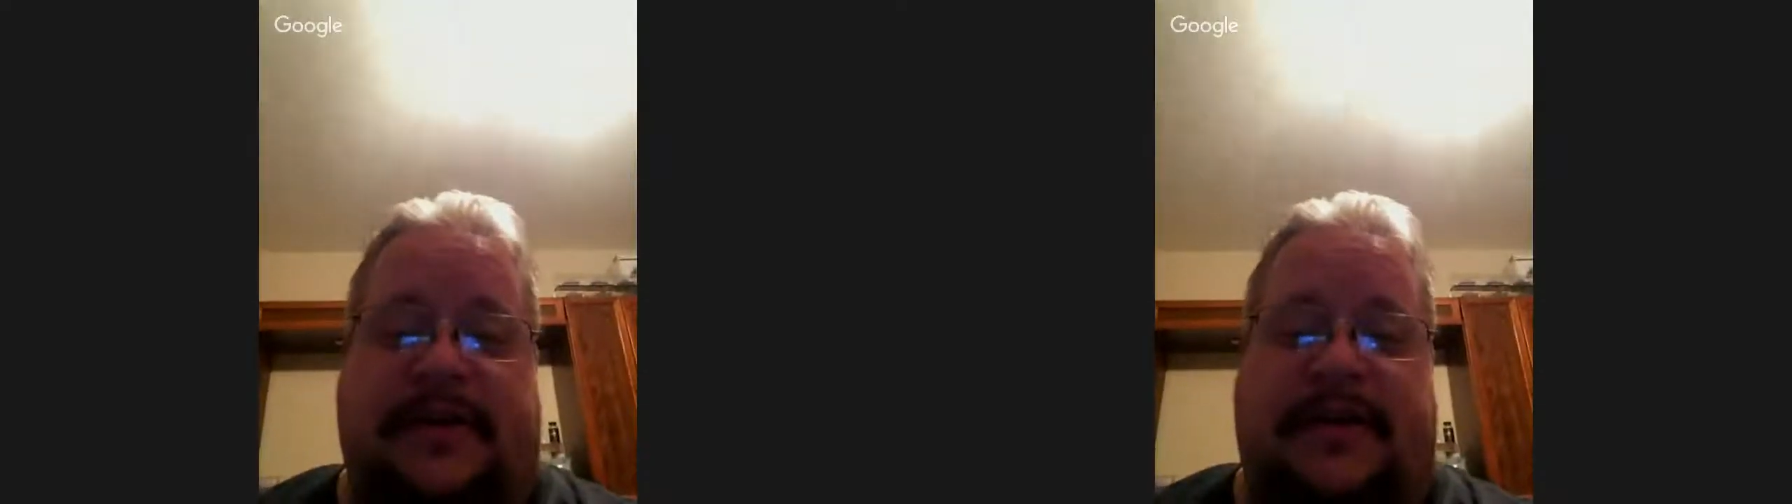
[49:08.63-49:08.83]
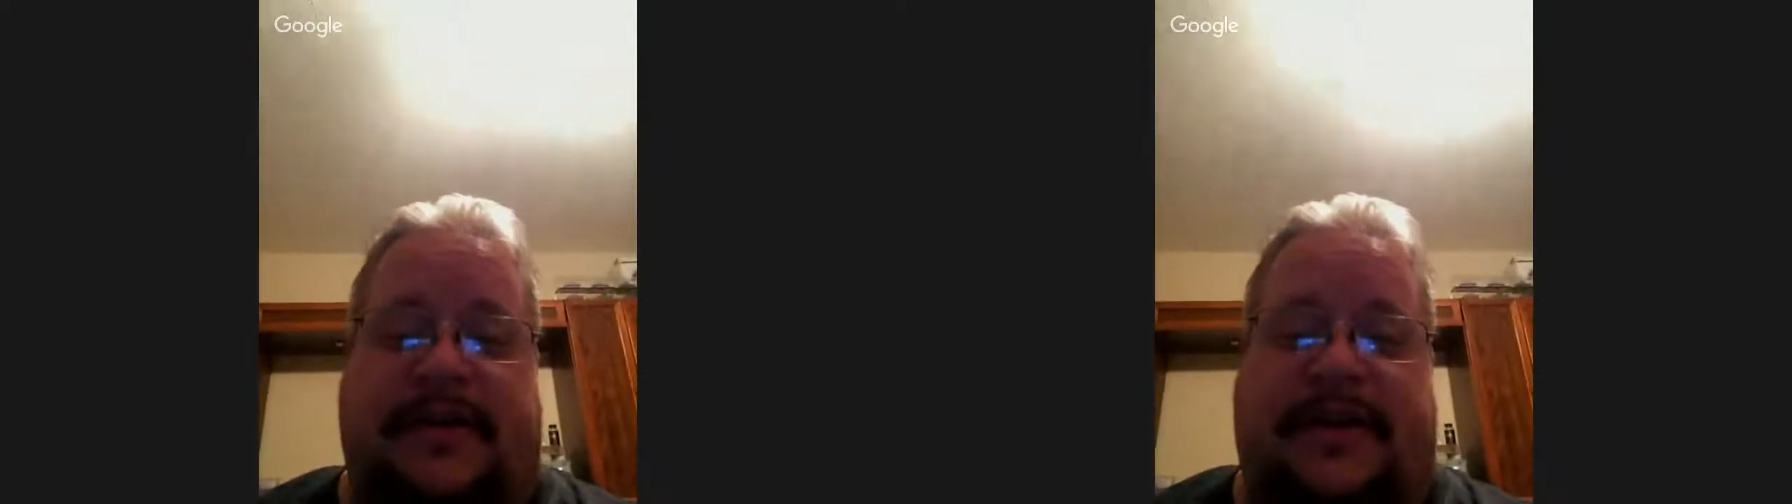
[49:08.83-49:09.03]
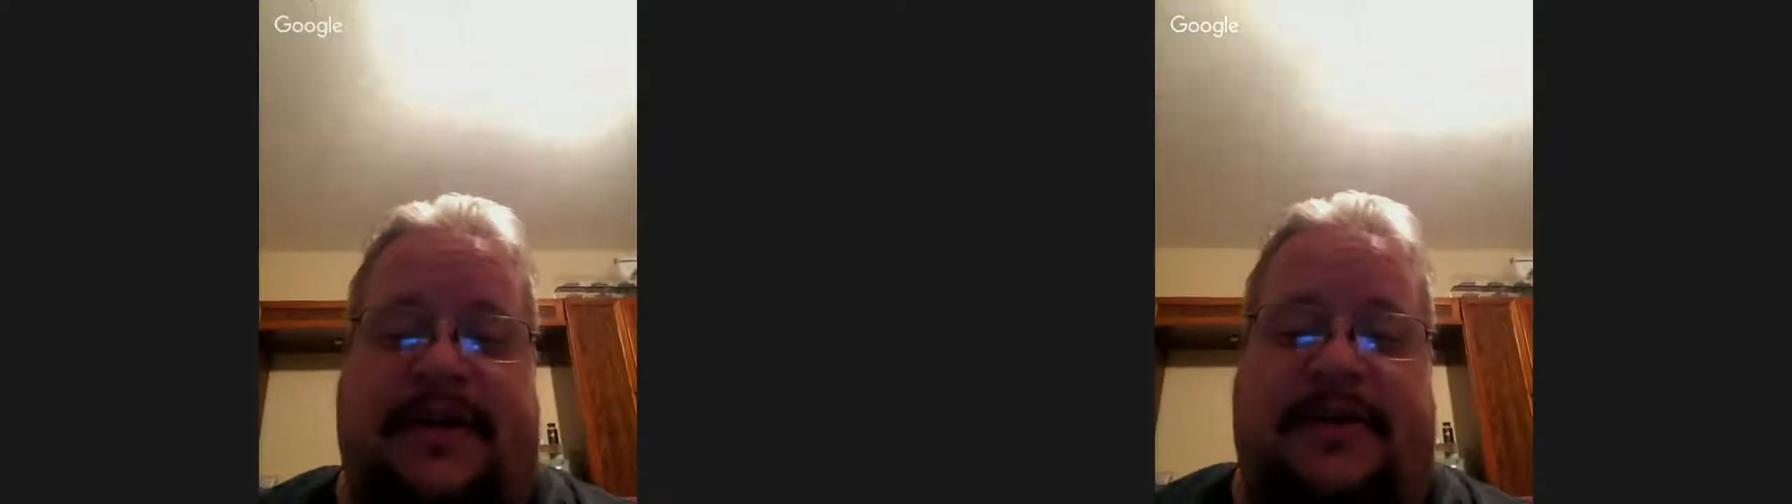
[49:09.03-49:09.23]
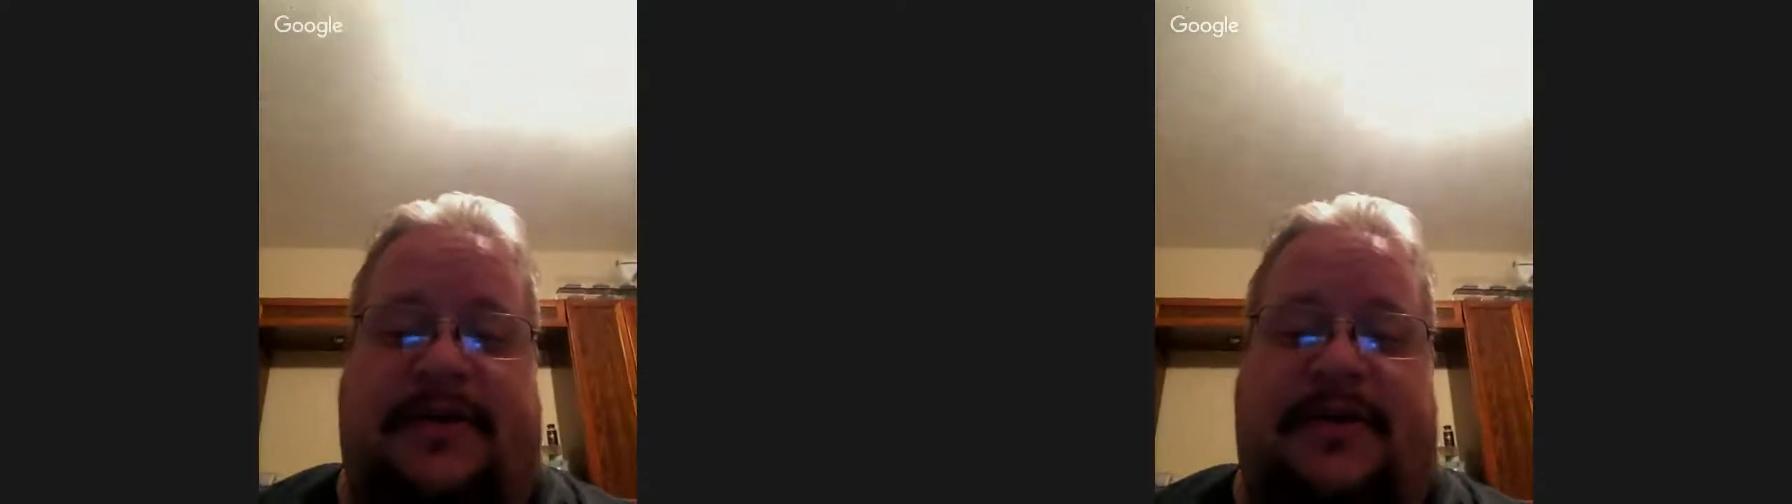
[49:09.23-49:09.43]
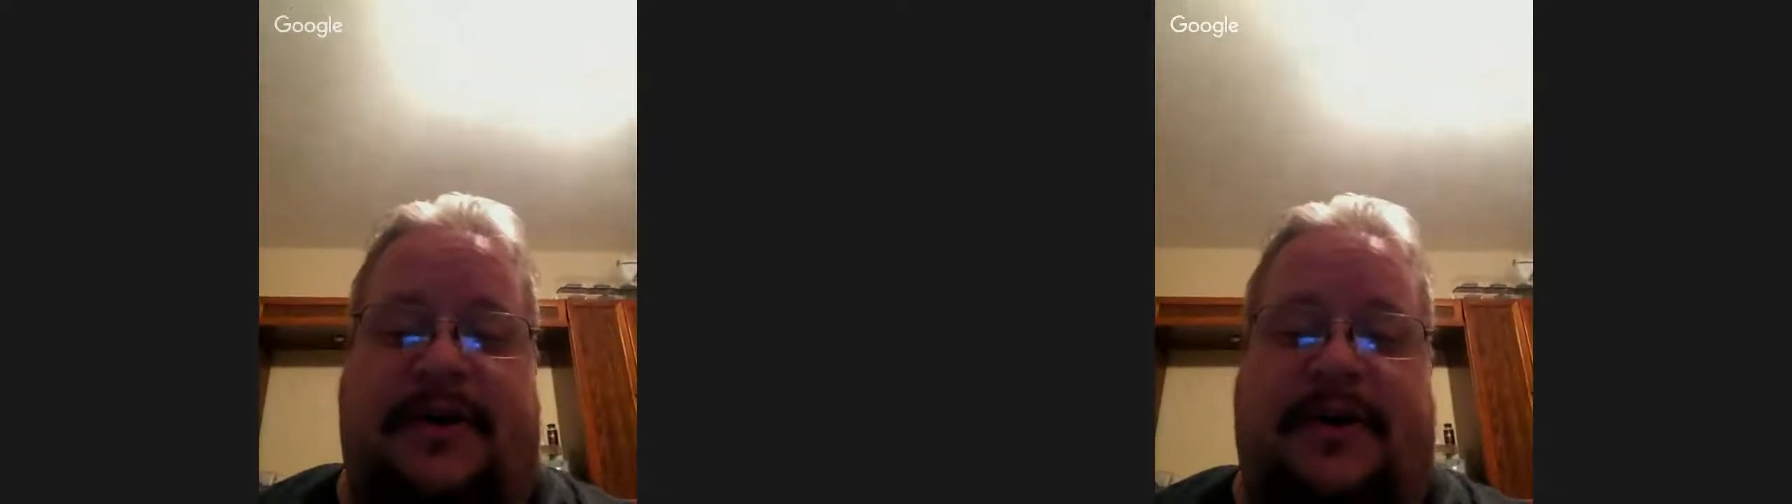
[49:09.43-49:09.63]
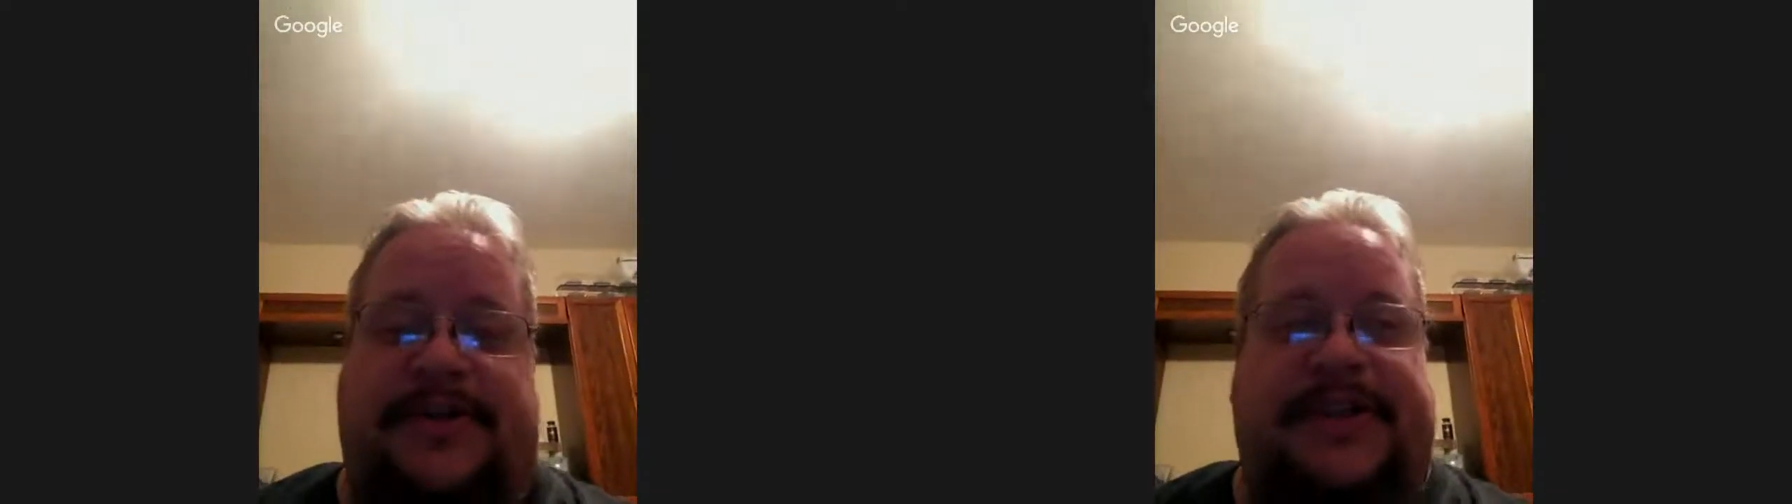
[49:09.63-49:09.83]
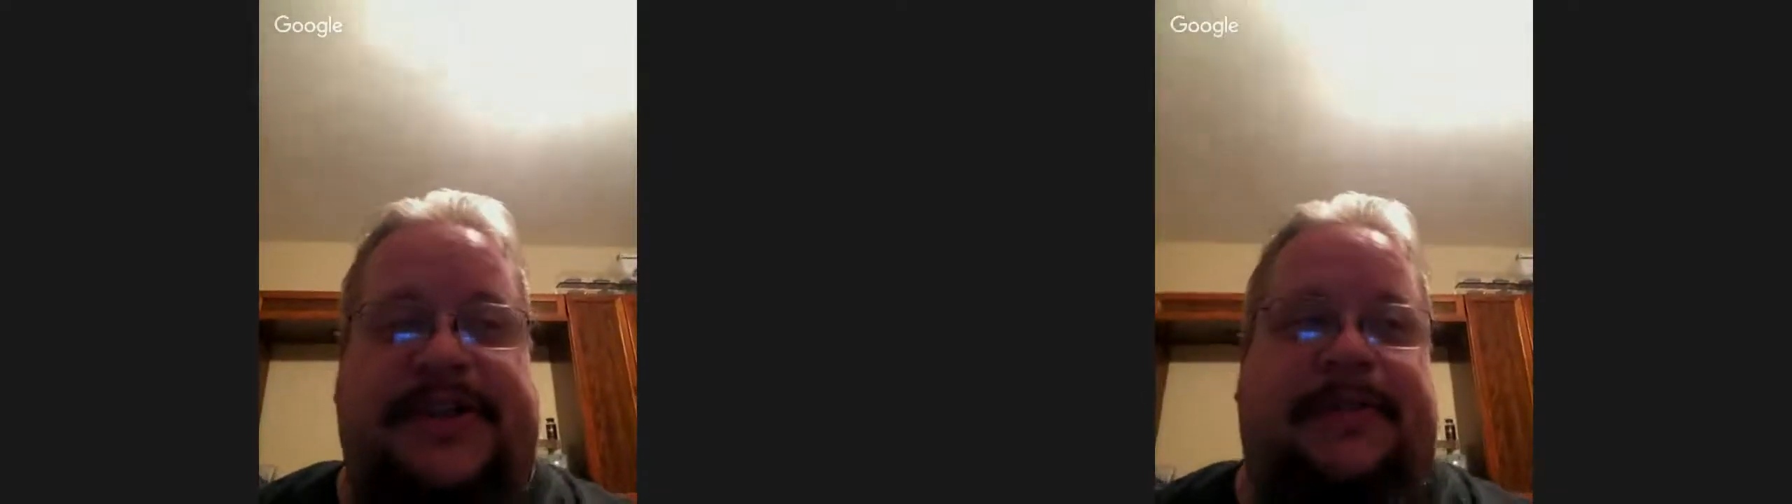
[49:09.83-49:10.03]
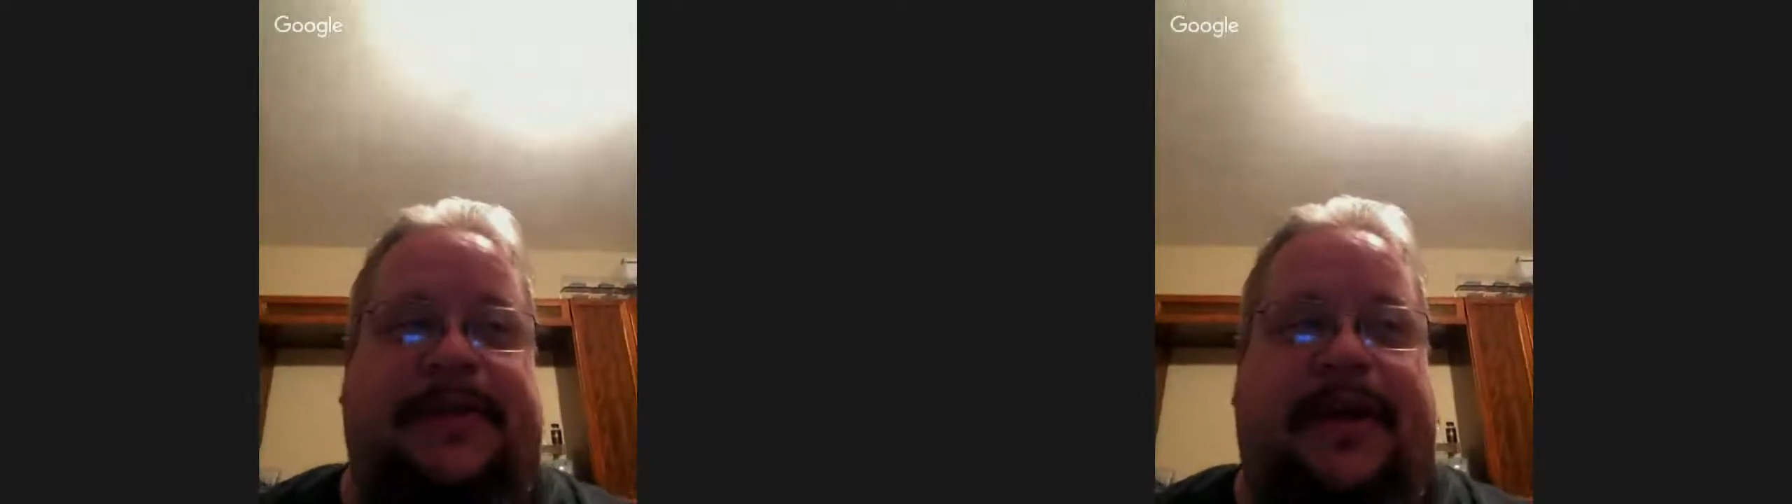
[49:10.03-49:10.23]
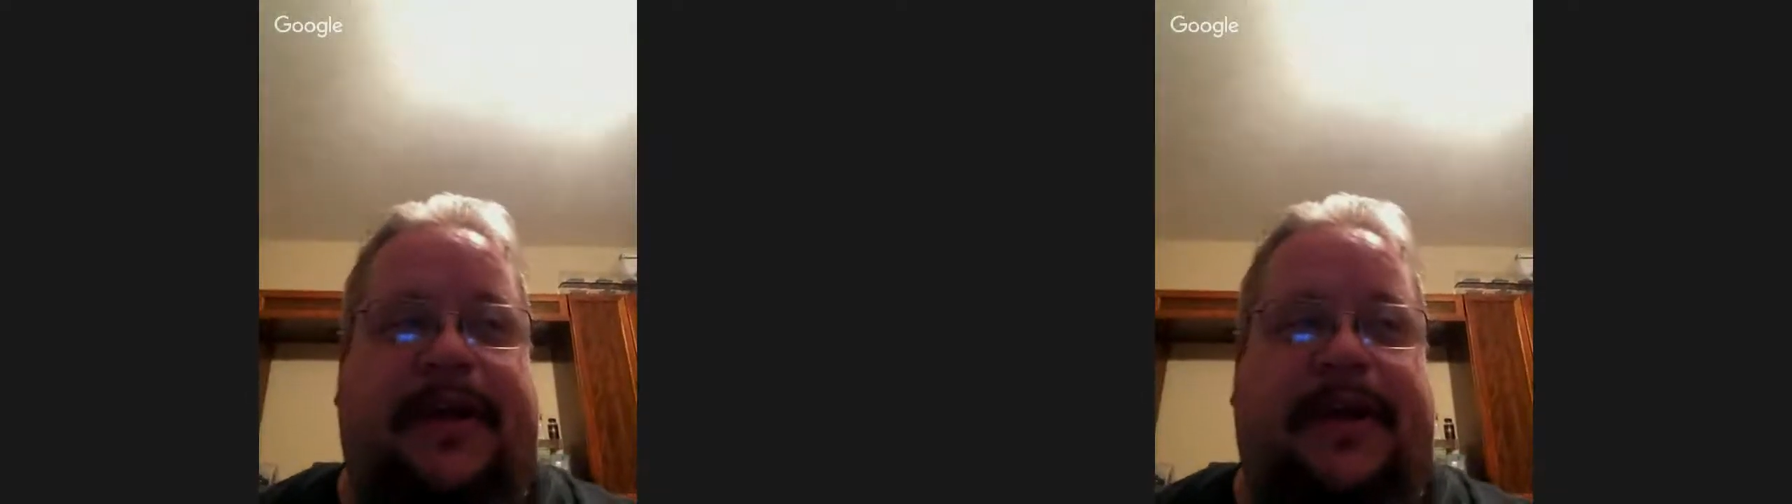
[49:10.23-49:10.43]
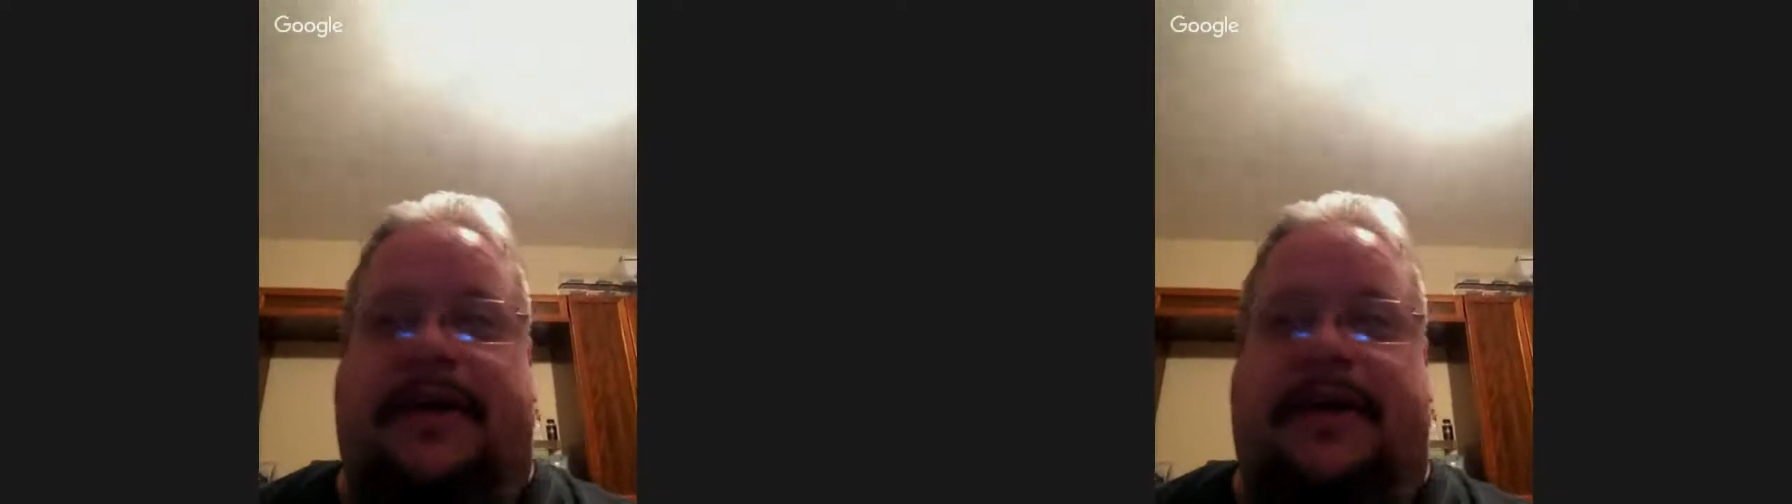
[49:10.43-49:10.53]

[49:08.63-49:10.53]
or you'll see something like,